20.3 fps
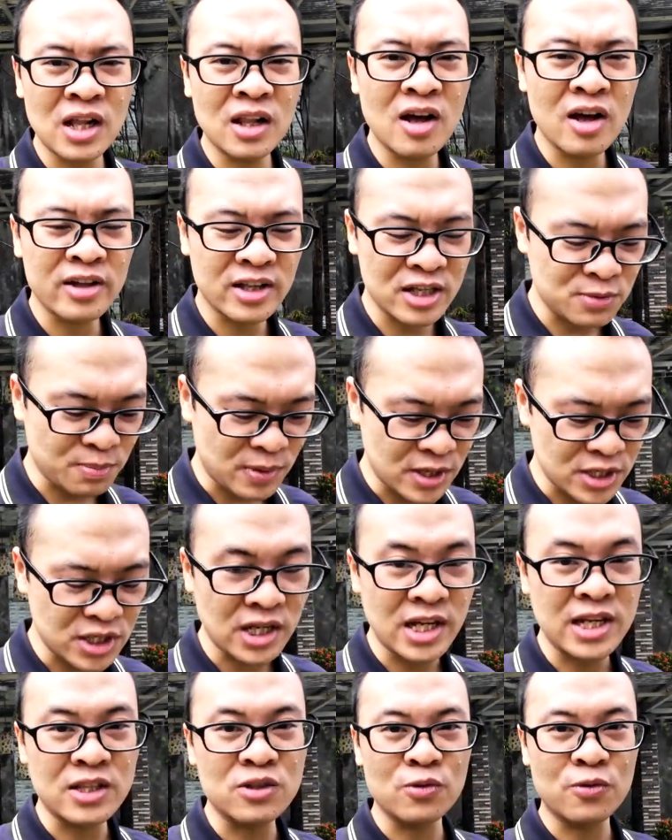a lot,
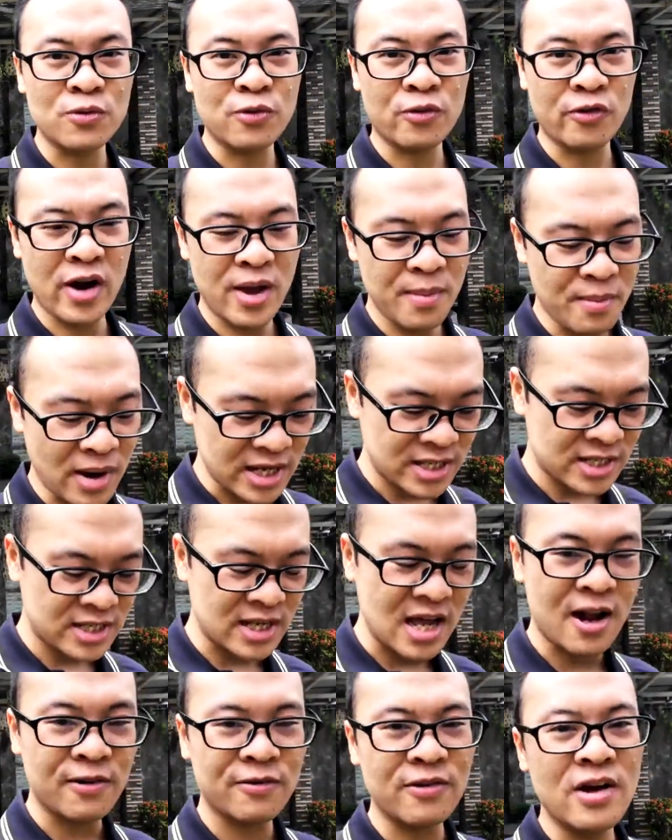especially to frame
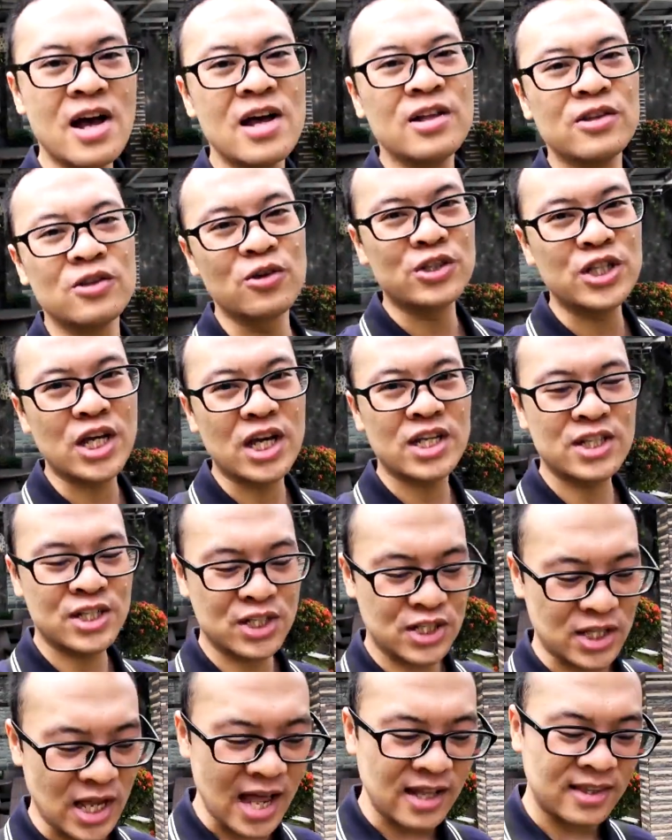myself, to
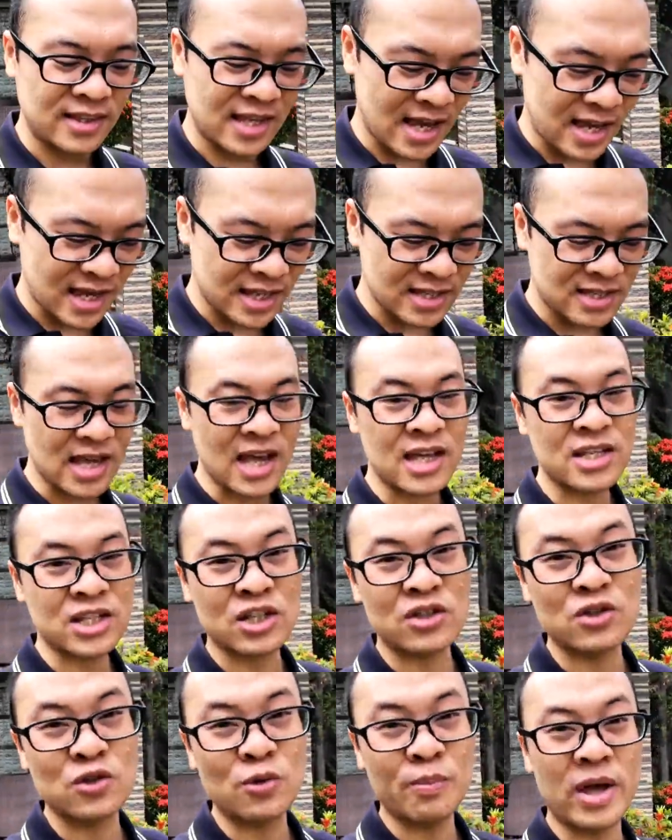change settings, and
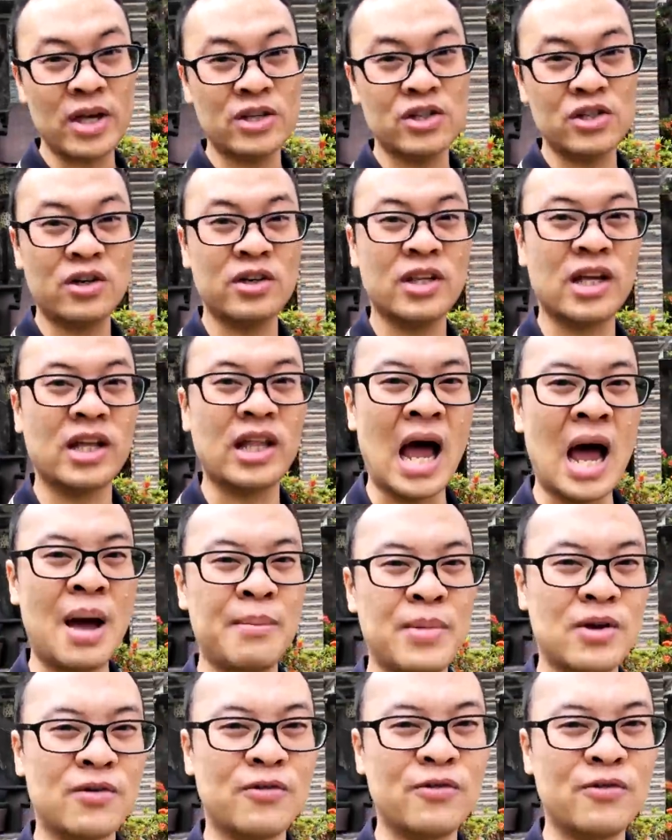just to make sure that I'm in